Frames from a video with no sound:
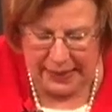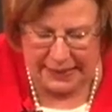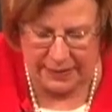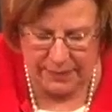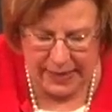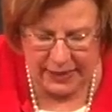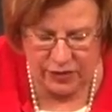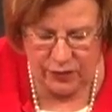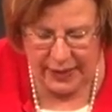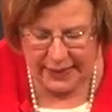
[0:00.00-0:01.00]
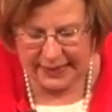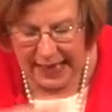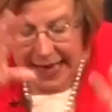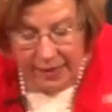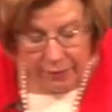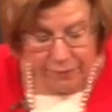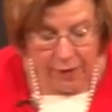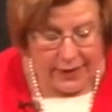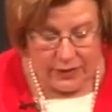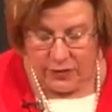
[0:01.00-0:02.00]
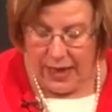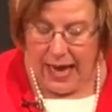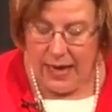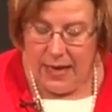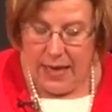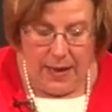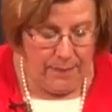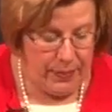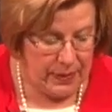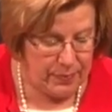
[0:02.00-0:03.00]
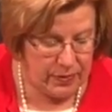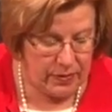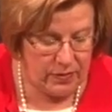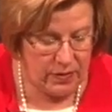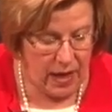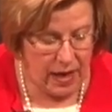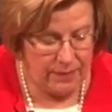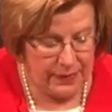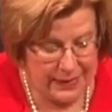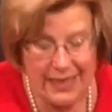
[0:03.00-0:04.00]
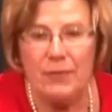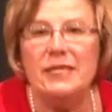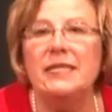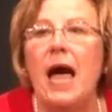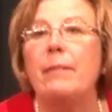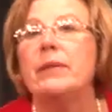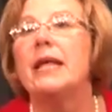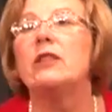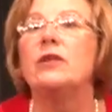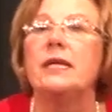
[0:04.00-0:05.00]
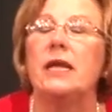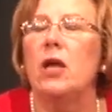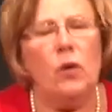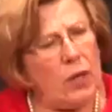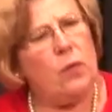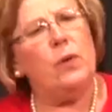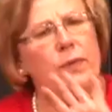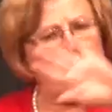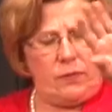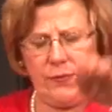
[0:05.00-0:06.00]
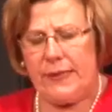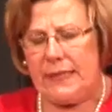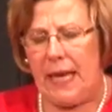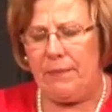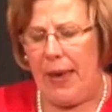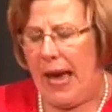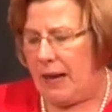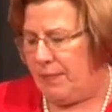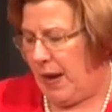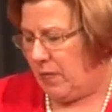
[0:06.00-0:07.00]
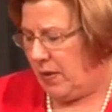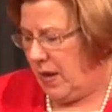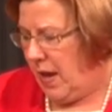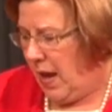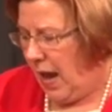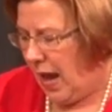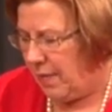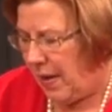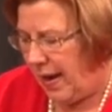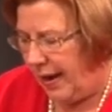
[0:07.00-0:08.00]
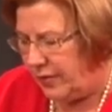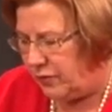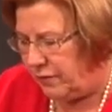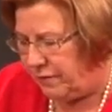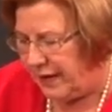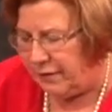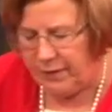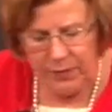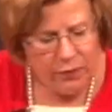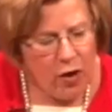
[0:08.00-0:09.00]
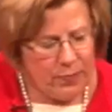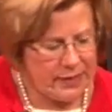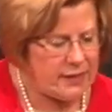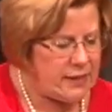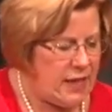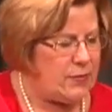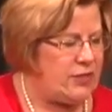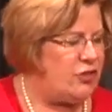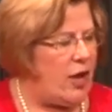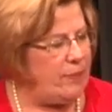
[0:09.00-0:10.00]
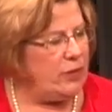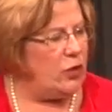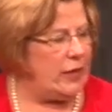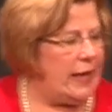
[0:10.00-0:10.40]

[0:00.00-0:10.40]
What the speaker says: planted many trees in the front so that people, because they would stop and like look in, we were set back about 100 feet from the road, but still they would stop and look